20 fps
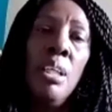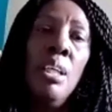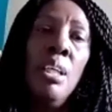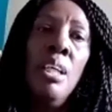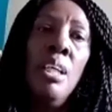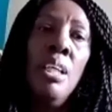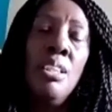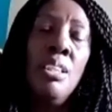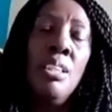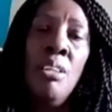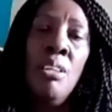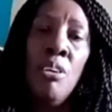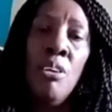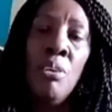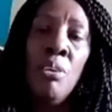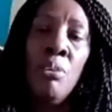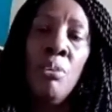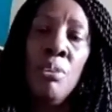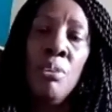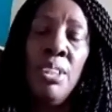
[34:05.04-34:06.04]
Mm. It's not
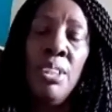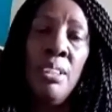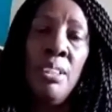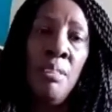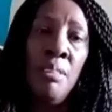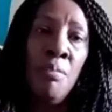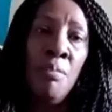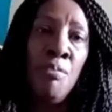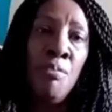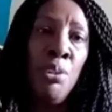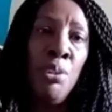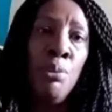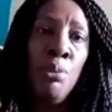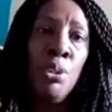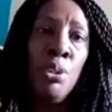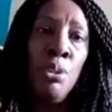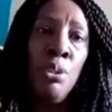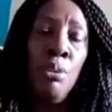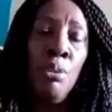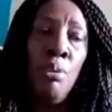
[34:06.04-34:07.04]
good enough for you
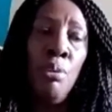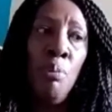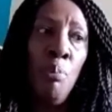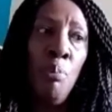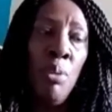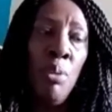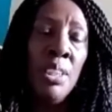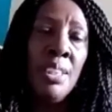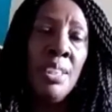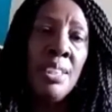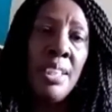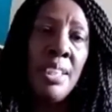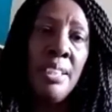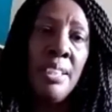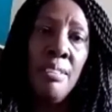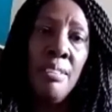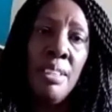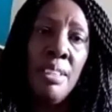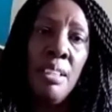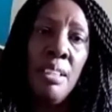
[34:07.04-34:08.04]
to know one
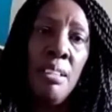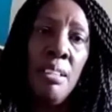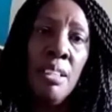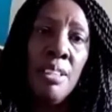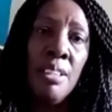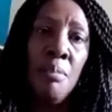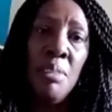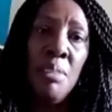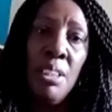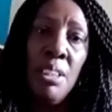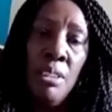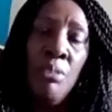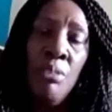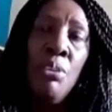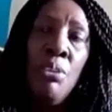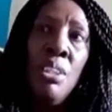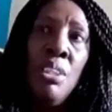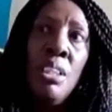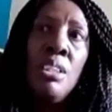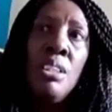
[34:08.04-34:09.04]
side of the argument. You
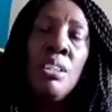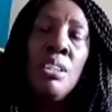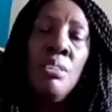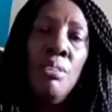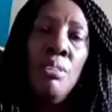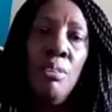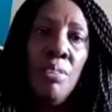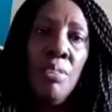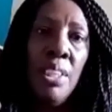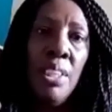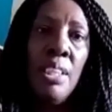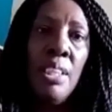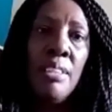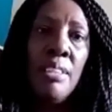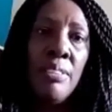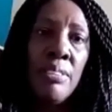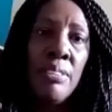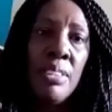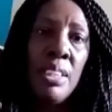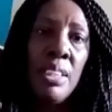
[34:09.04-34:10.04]
need to know the
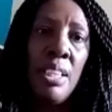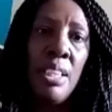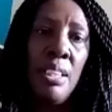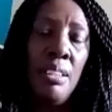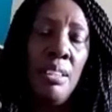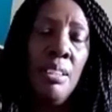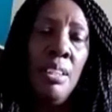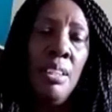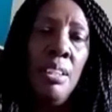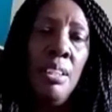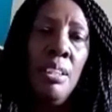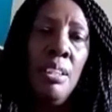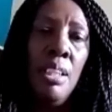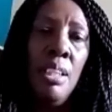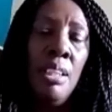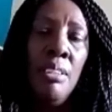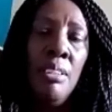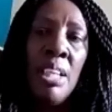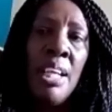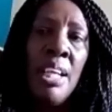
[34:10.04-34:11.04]
other side. And
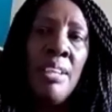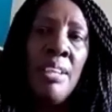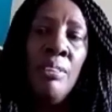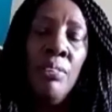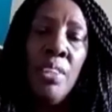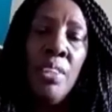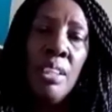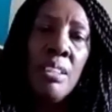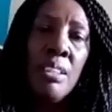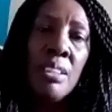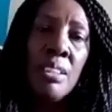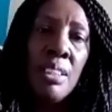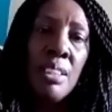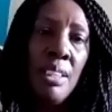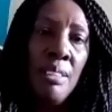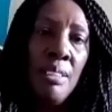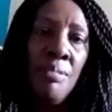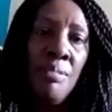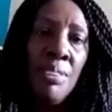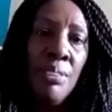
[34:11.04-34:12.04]
you can't know the other
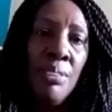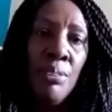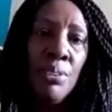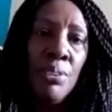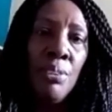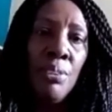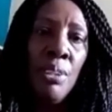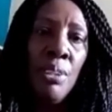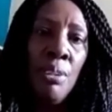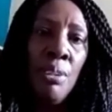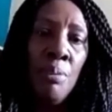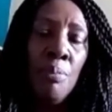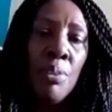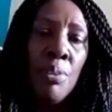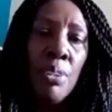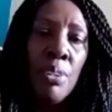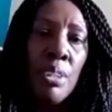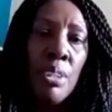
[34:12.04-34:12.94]
side if you don't do your homework.